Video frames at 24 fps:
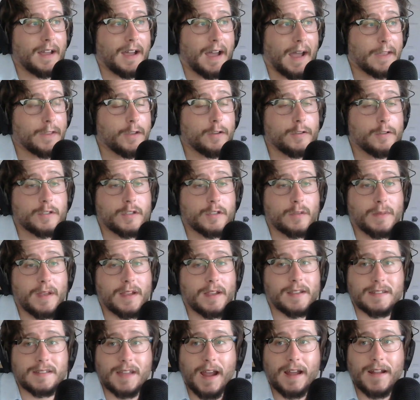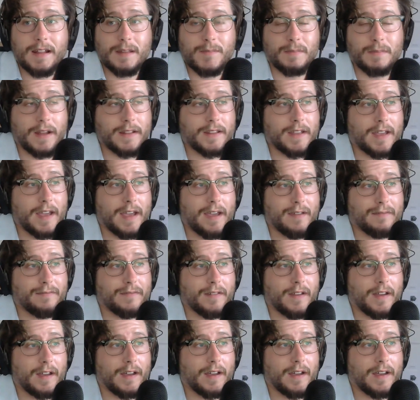I used to be excited by the
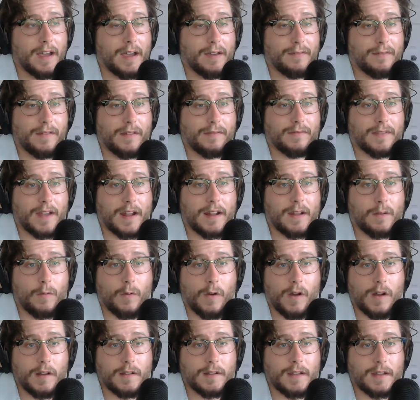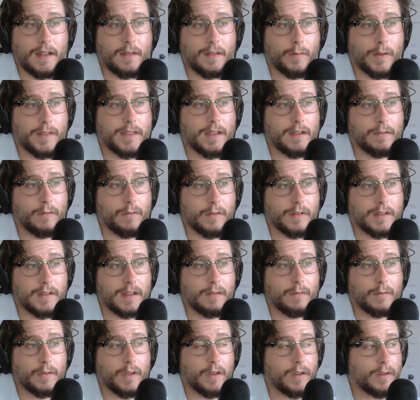FF91 and what they
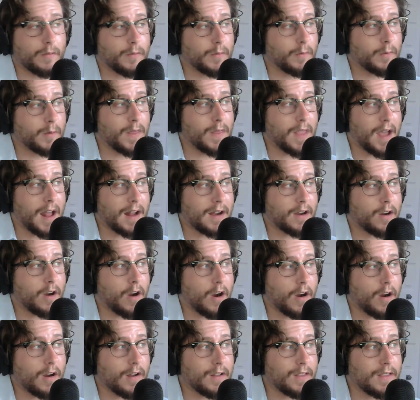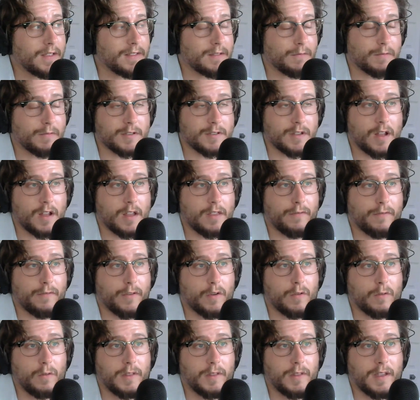did with that car. There was a lot of
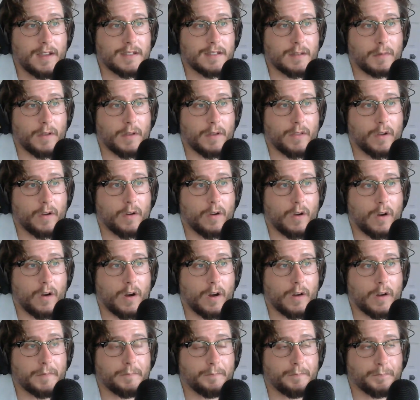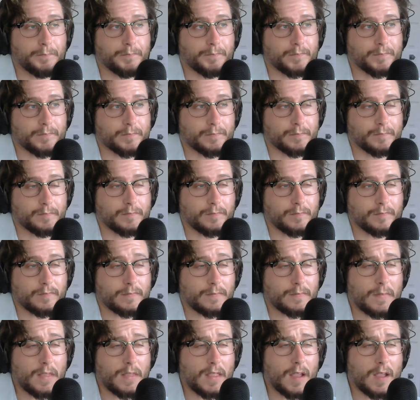cool things about the car,
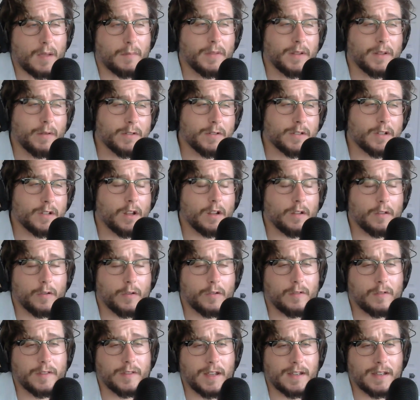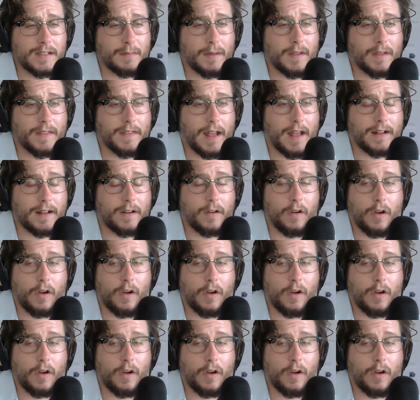but there was a lot of cool things about that